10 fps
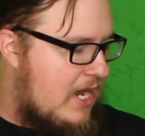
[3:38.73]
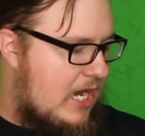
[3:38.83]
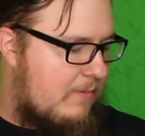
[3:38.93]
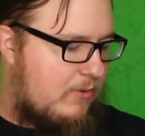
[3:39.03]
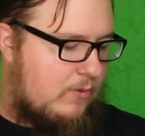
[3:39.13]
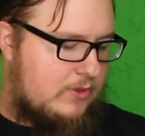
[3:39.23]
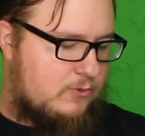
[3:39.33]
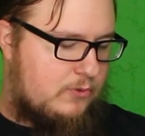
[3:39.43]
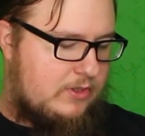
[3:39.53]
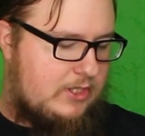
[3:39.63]
Uh, but
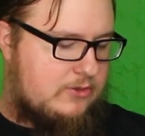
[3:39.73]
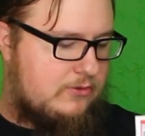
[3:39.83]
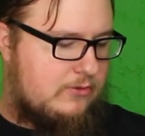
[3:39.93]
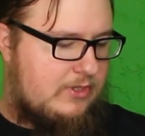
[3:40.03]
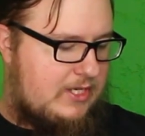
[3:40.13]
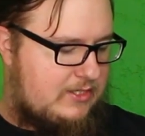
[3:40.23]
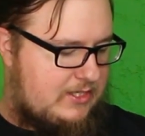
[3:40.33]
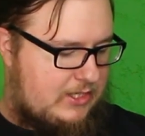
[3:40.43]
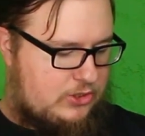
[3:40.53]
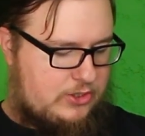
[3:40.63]
what's really cool is
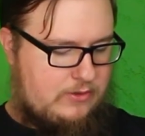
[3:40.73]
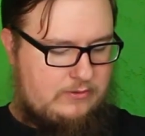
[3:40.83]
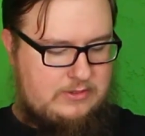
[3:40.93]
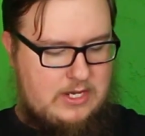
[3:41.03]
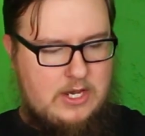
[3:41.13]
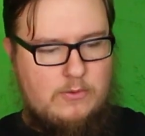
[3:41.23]
that it shows